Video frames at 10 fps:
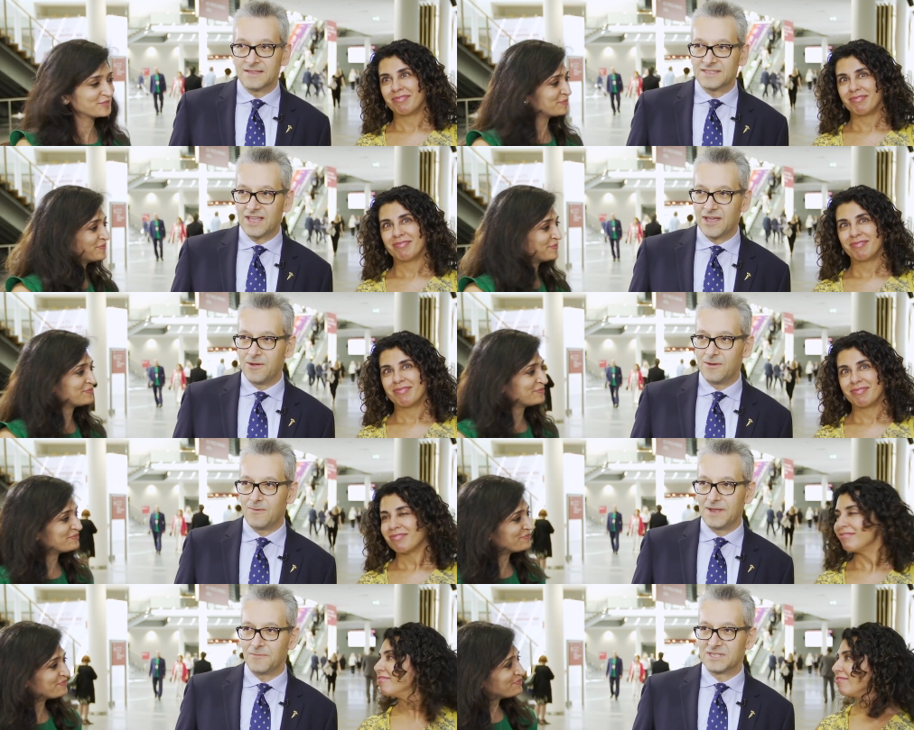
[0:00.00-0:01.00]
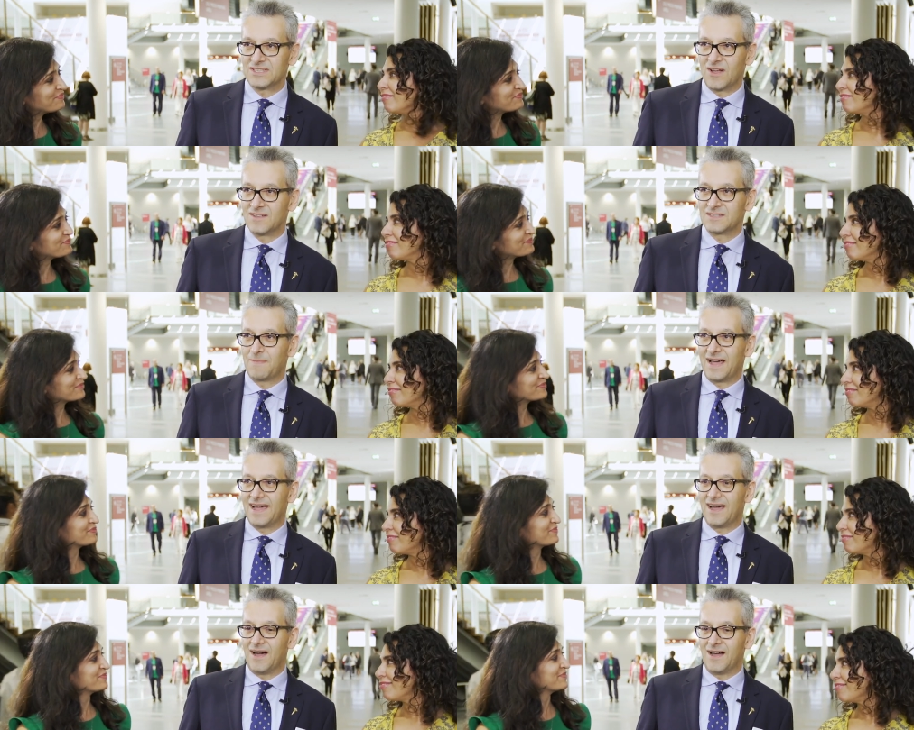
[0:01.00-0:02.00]
Speaker 1: So why don't we start
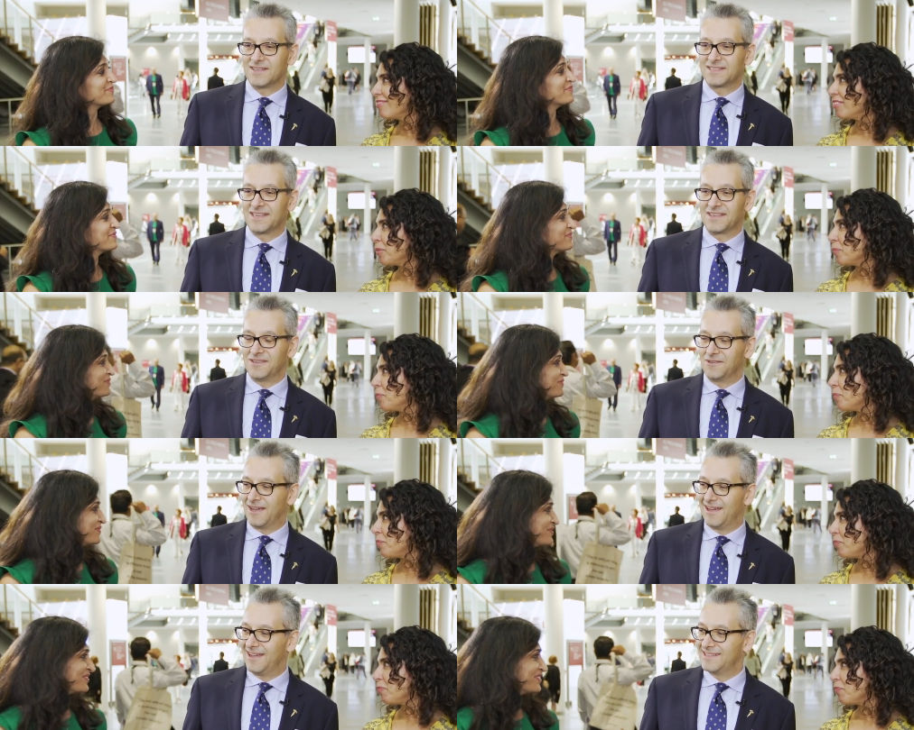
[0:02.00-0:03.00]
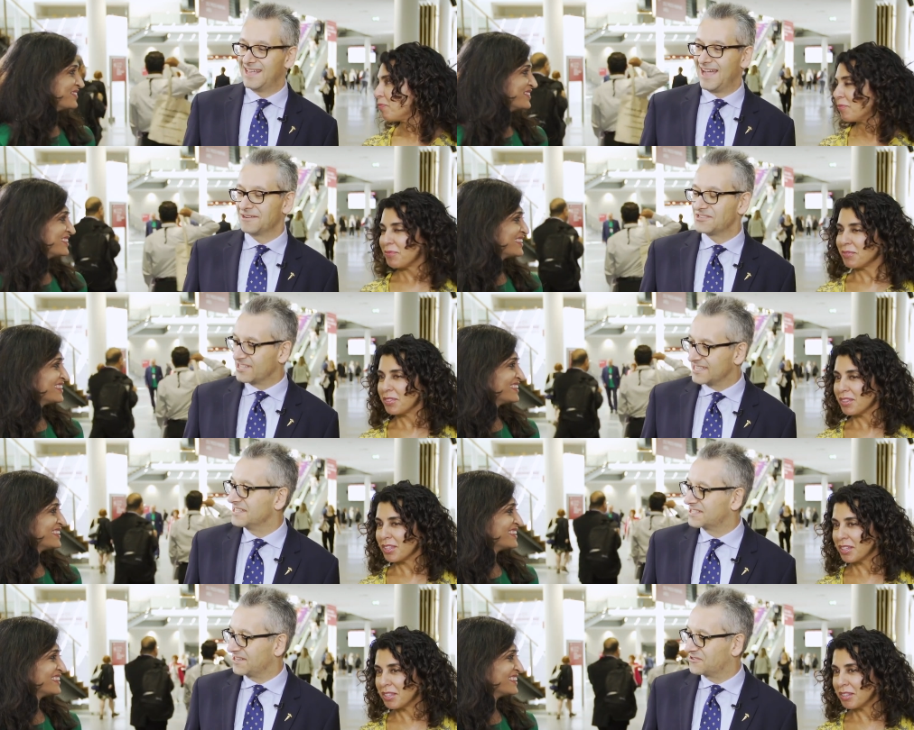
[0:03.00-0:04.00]
by asking you guys, how did you get
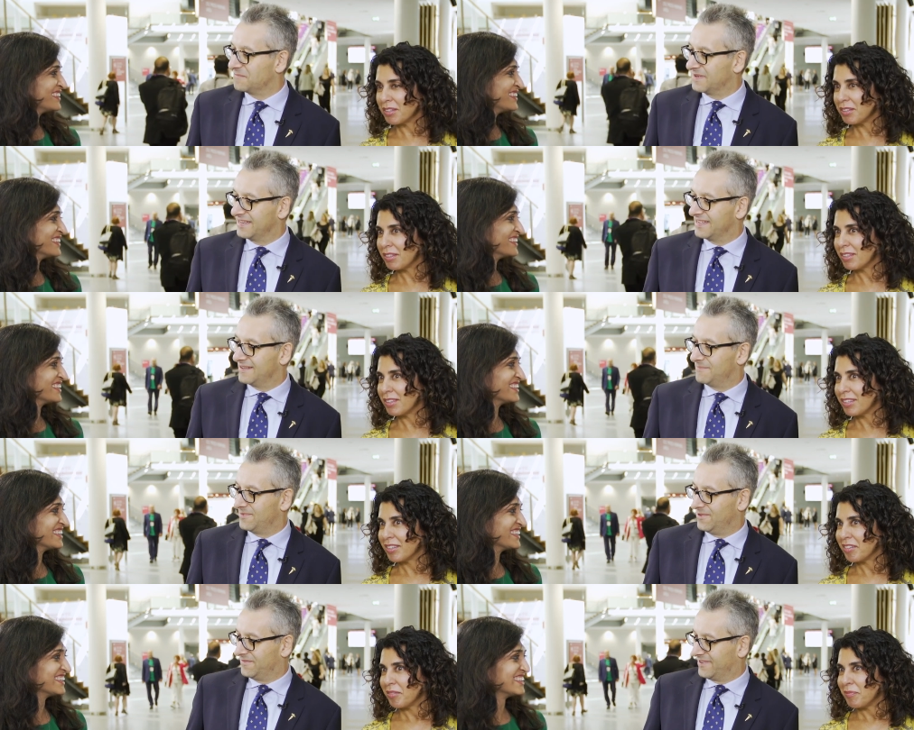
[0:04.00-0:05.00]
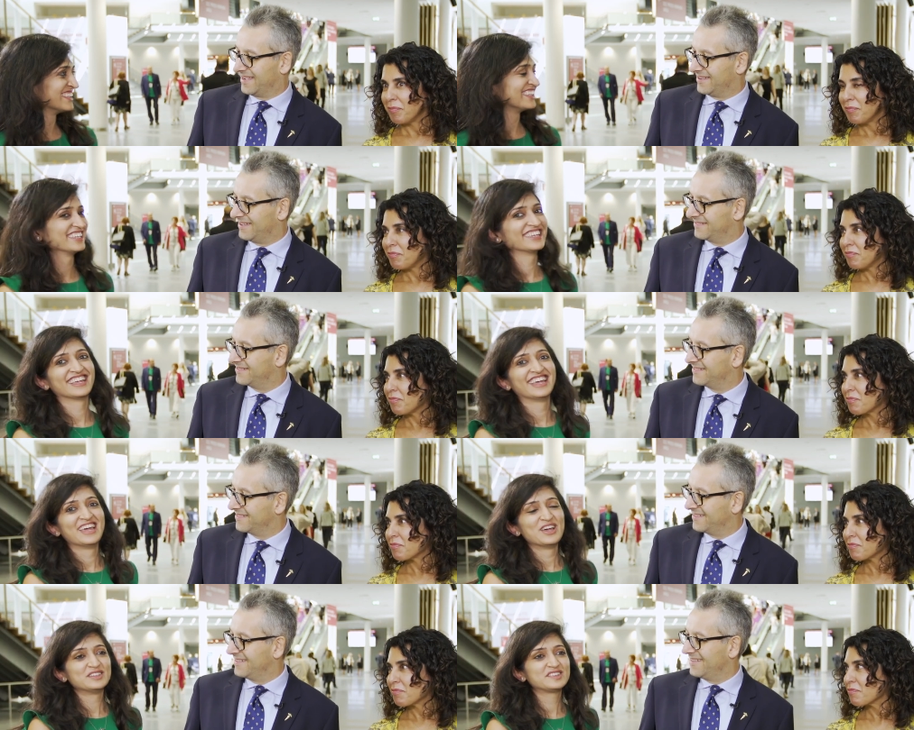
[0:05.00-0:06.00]
into social media, Purvi?
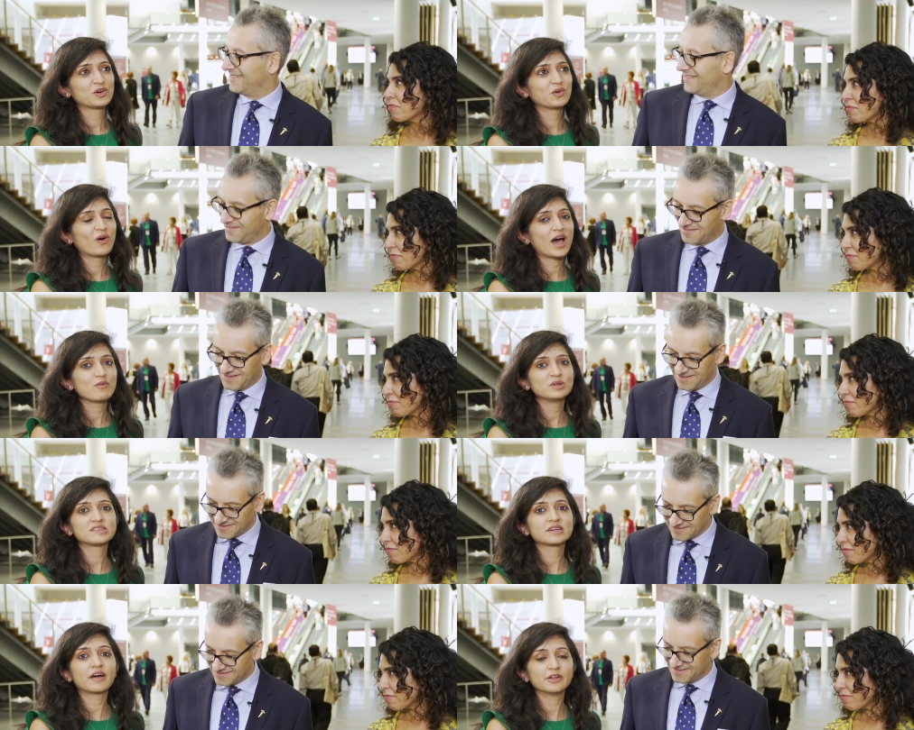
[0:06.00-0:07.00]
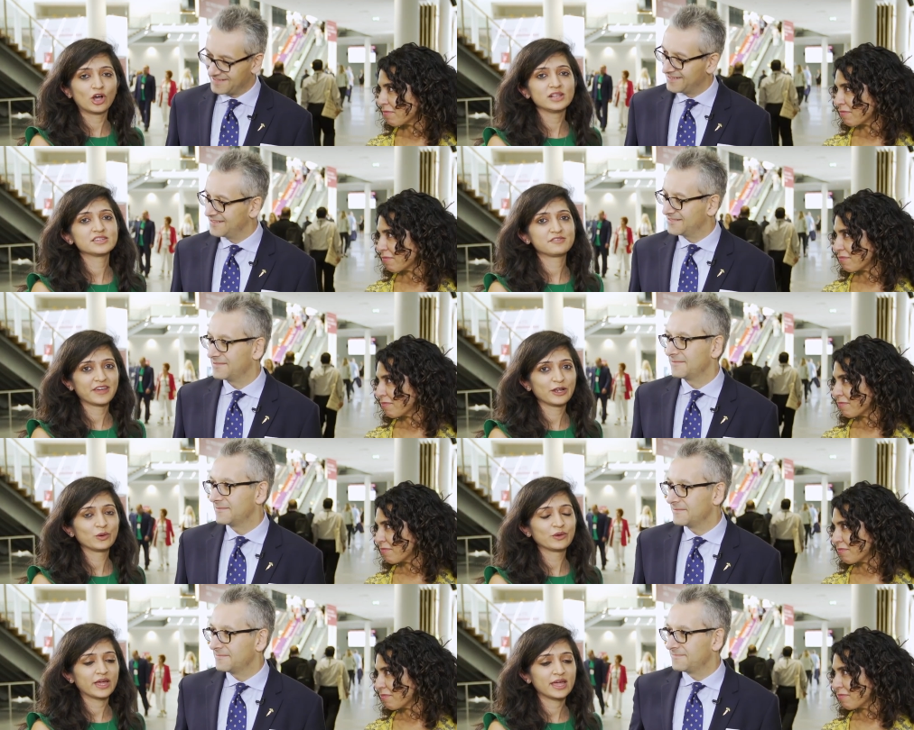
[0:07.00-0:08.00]
Speaker 2: So I was a cardiology
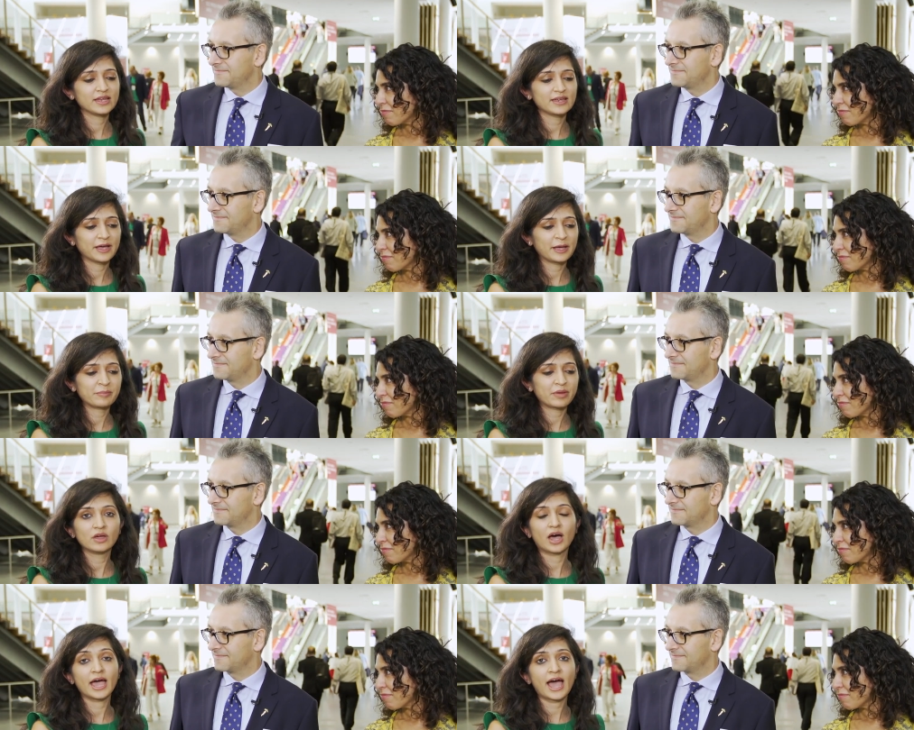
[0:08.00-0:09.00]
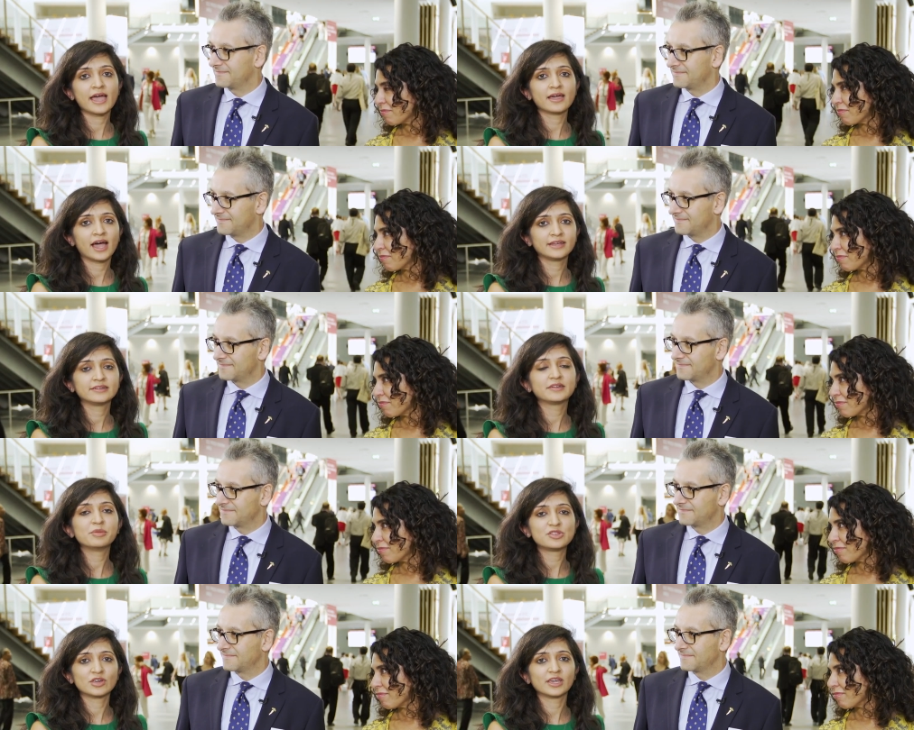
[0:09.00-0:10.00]
fellow, and I did
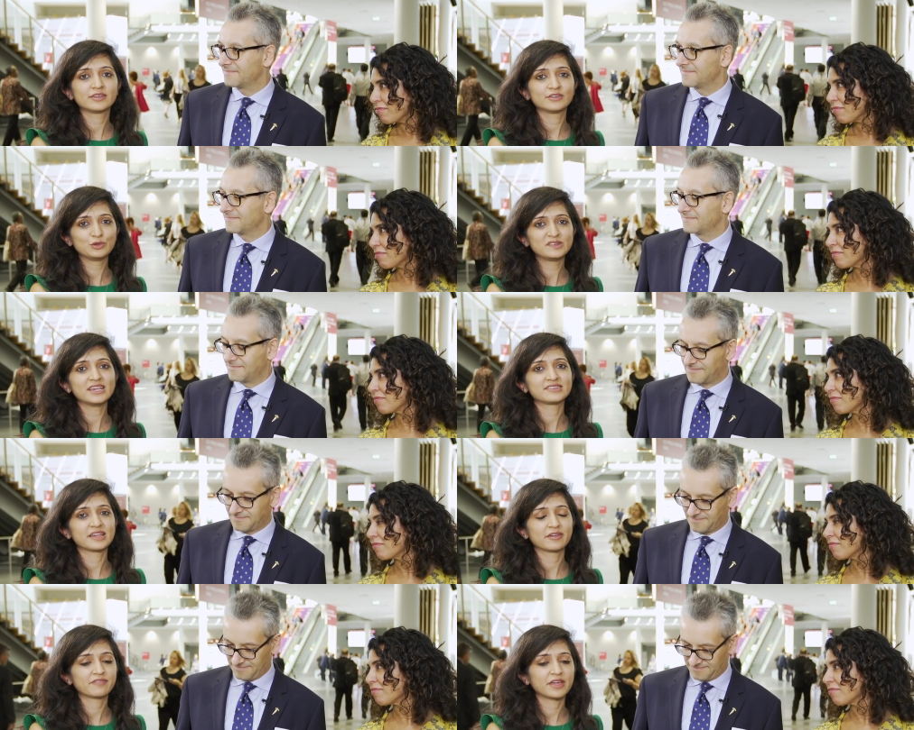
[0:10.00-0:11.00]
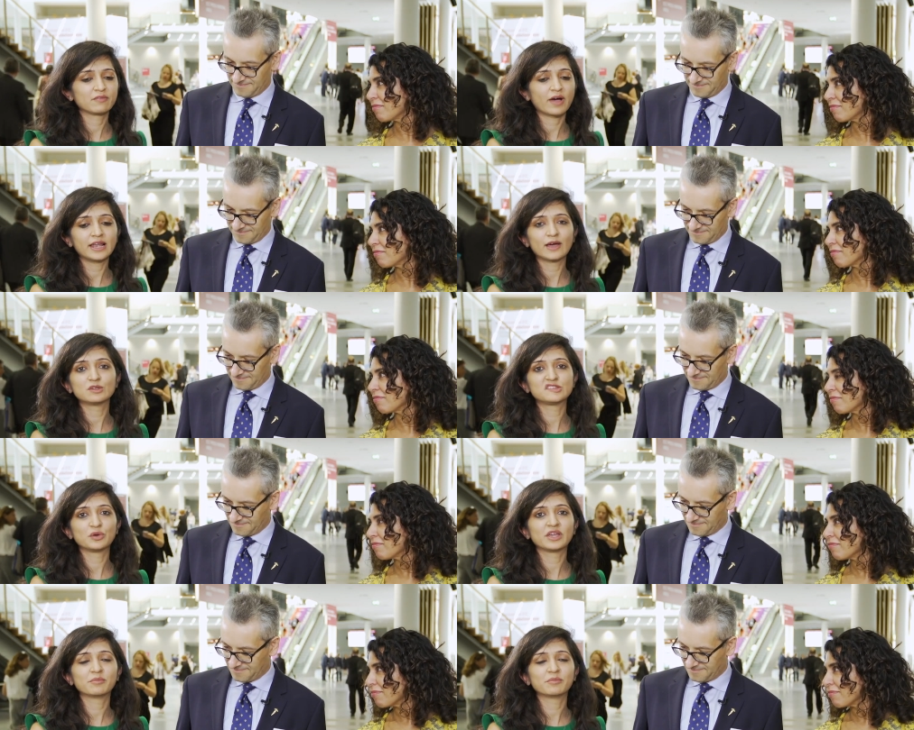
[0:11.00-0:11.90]
imaging at UCSF. And while I was doing